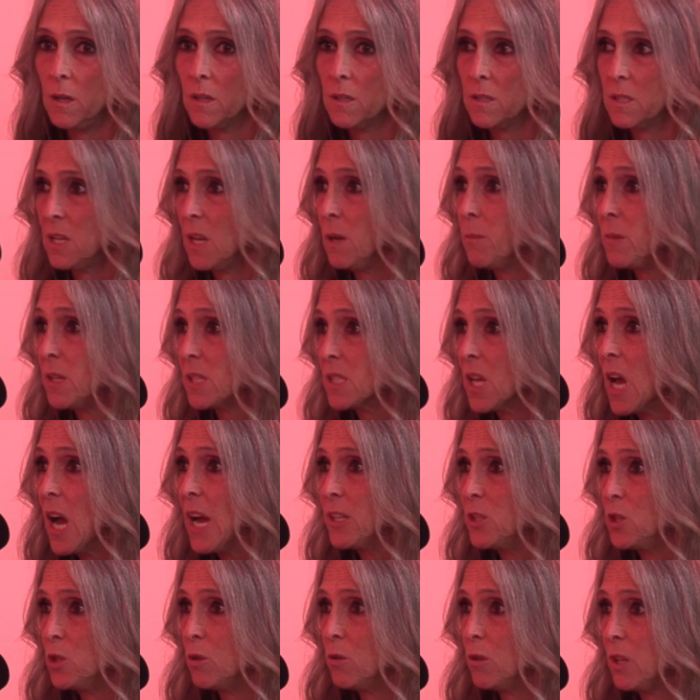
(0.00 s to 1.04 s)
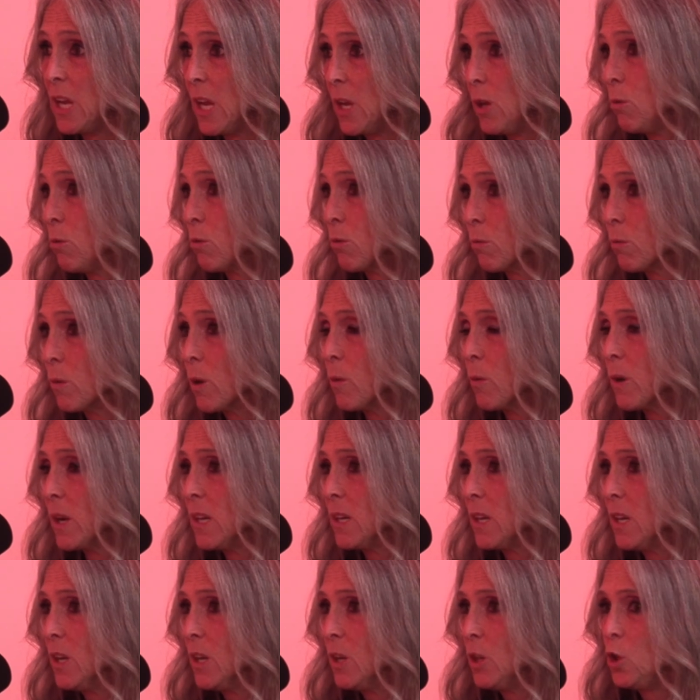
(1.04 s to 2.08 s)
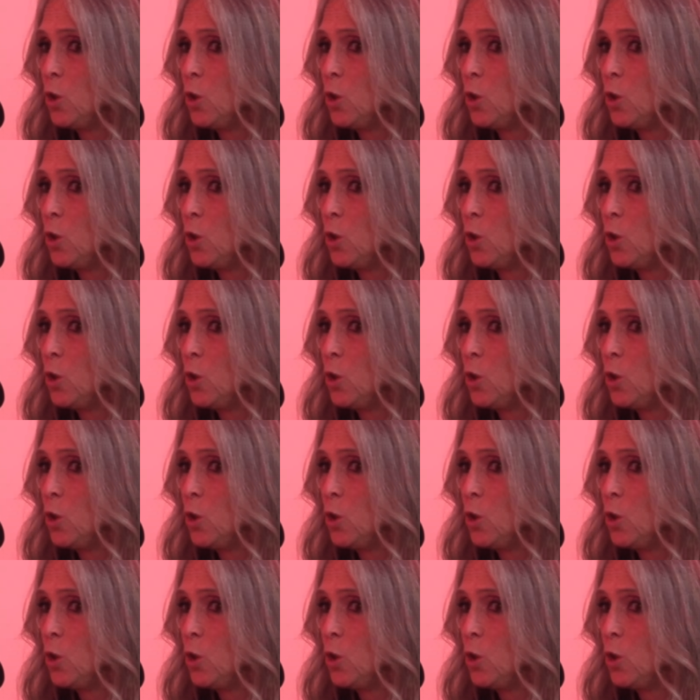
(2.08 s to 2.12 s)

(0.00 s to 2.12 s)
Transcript: stand beside you to get you through it.